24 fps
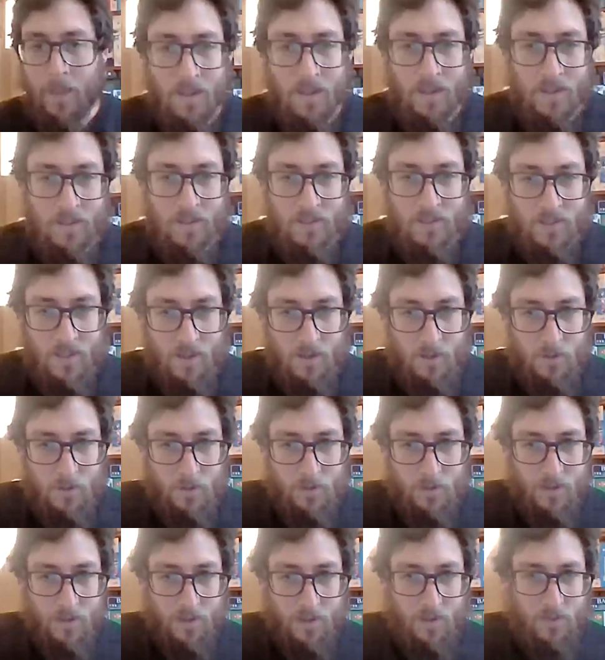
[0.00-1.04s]

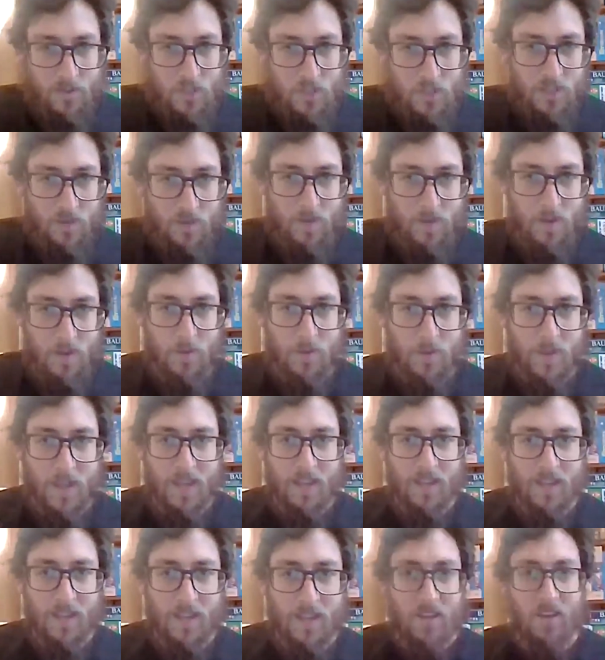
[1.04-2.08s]
So just a few thank
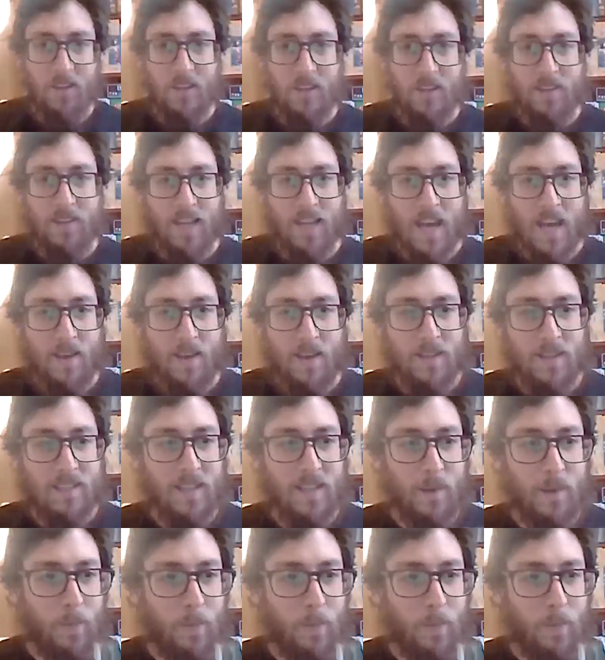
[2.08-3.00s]
yous as I have a sip.